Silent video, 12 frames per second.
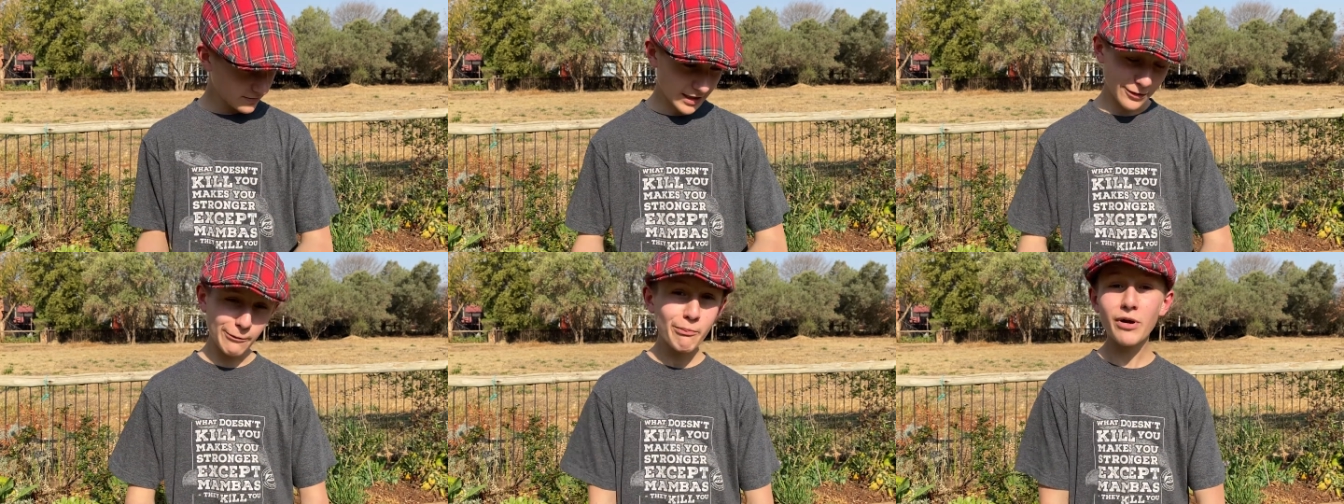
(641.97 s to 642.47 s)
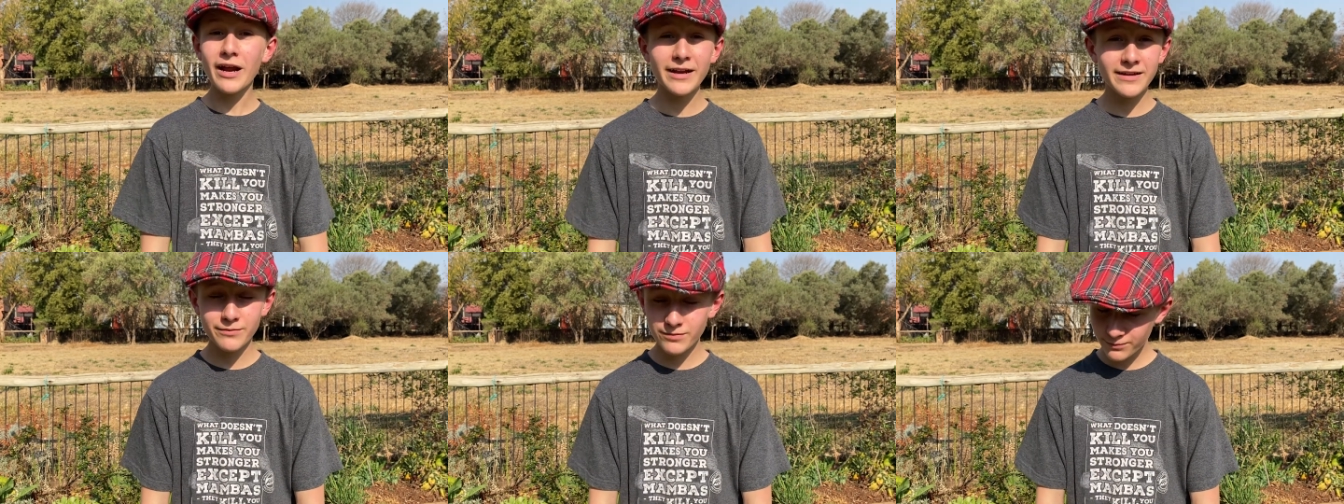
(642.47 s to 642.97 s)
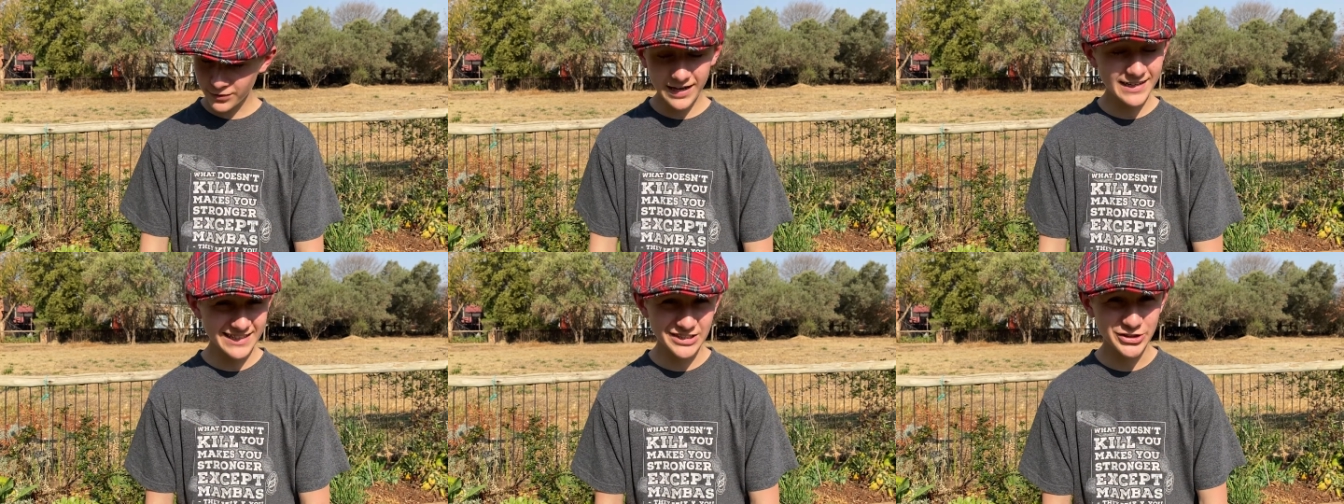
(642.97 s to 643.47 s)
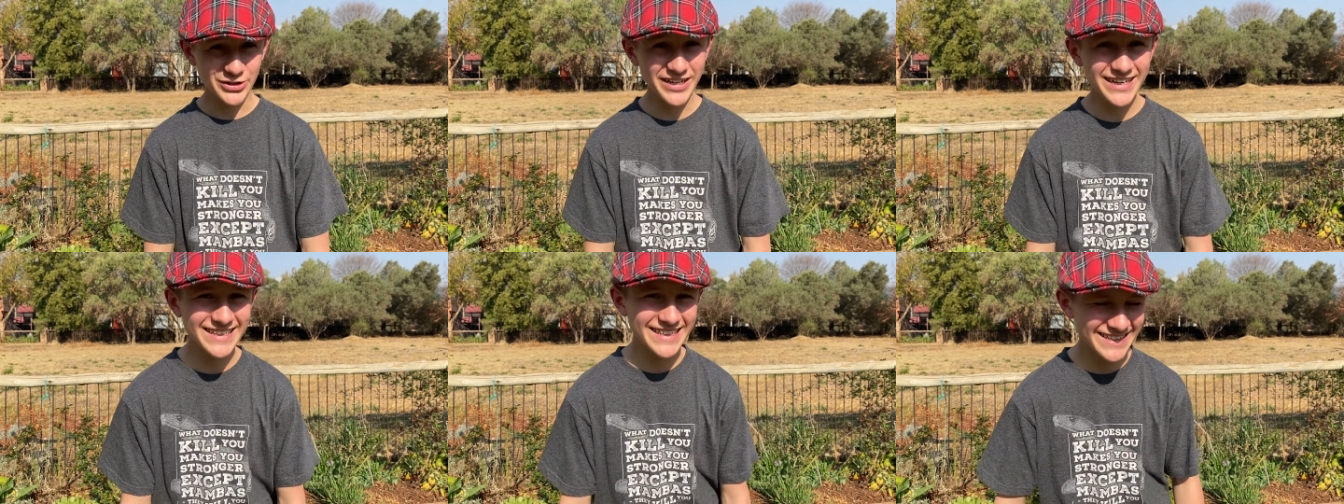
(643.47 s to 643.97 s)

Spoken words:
our pride and joy.